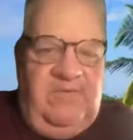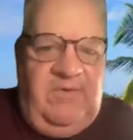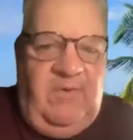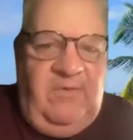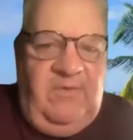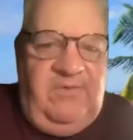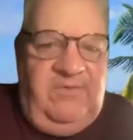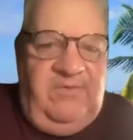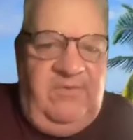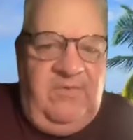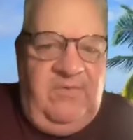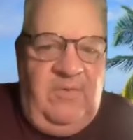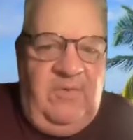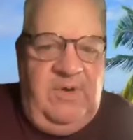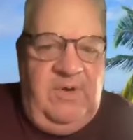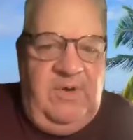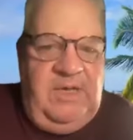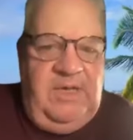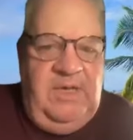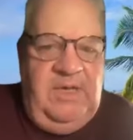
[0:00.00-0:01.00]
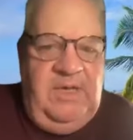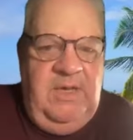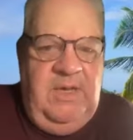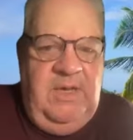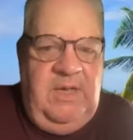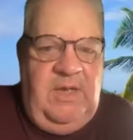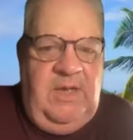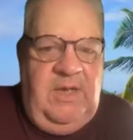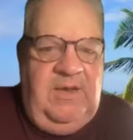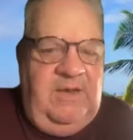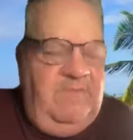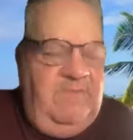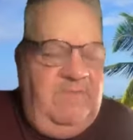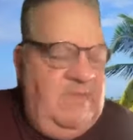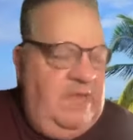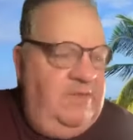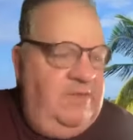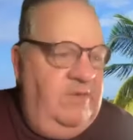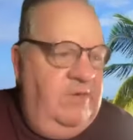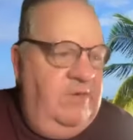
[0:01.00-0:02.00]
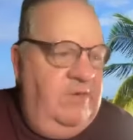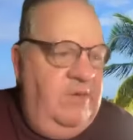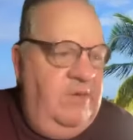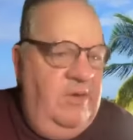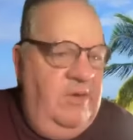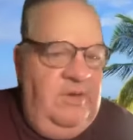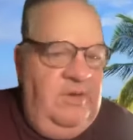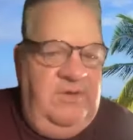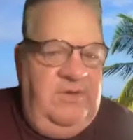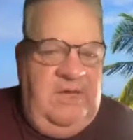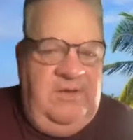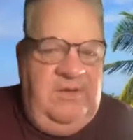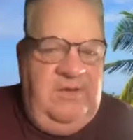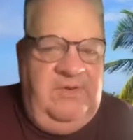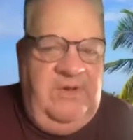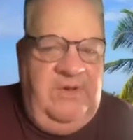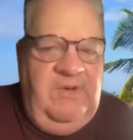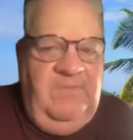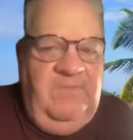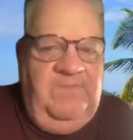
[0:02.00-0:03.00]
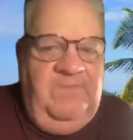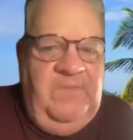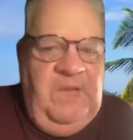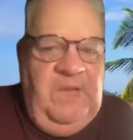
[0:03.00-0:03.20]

told a story that Matthew heard that,